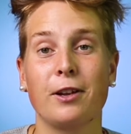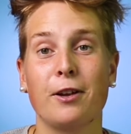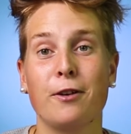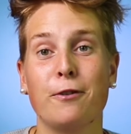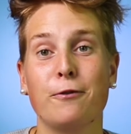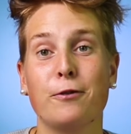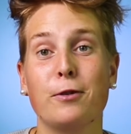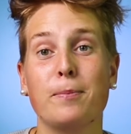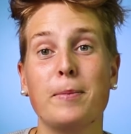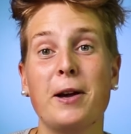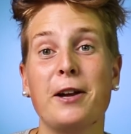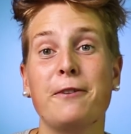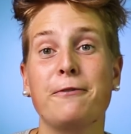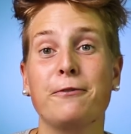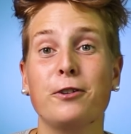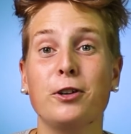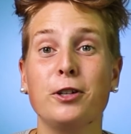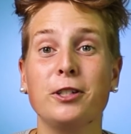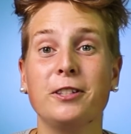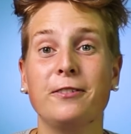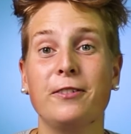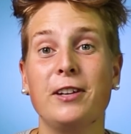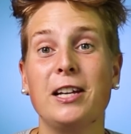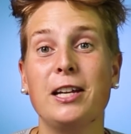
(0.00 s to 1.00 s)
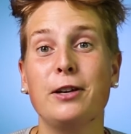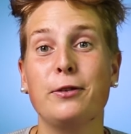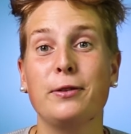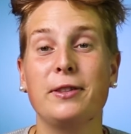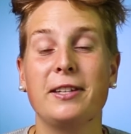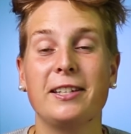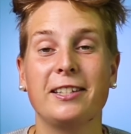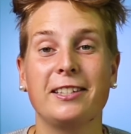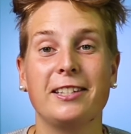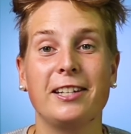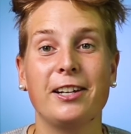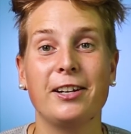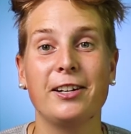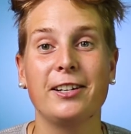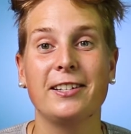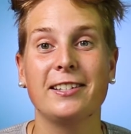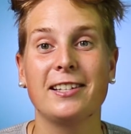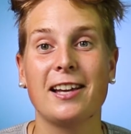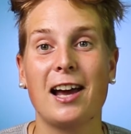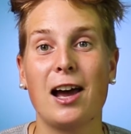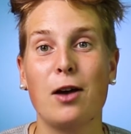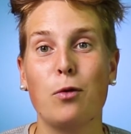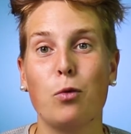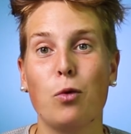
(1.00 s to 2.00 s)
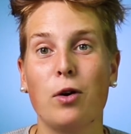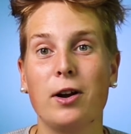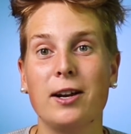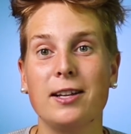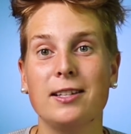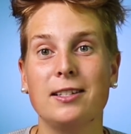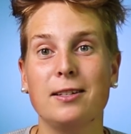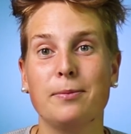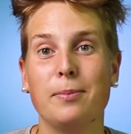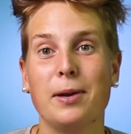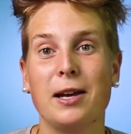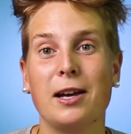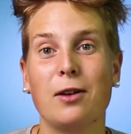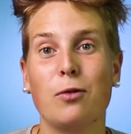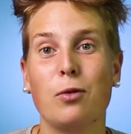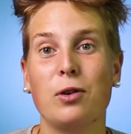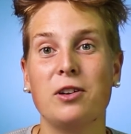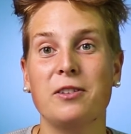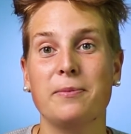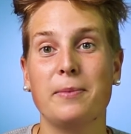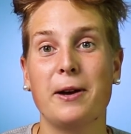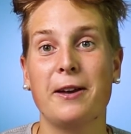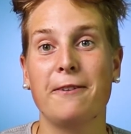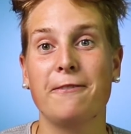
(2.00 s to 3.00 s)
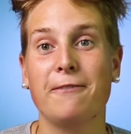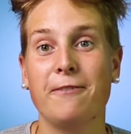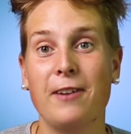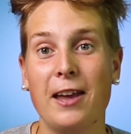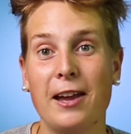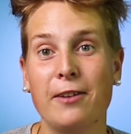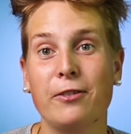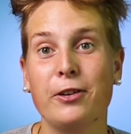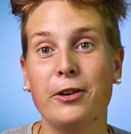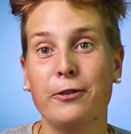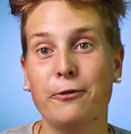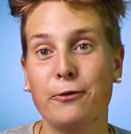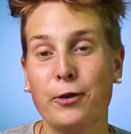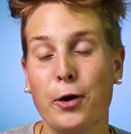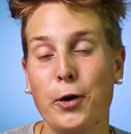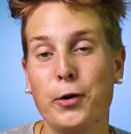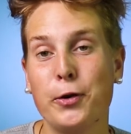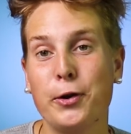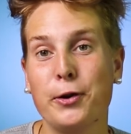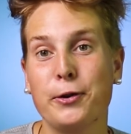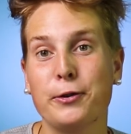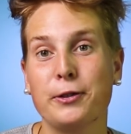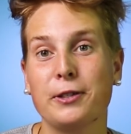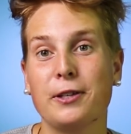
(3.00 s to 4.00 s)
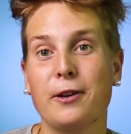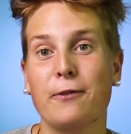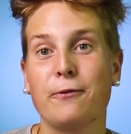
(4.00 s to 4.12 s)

For my first video in this series, I wanted to pick one of my favorite photos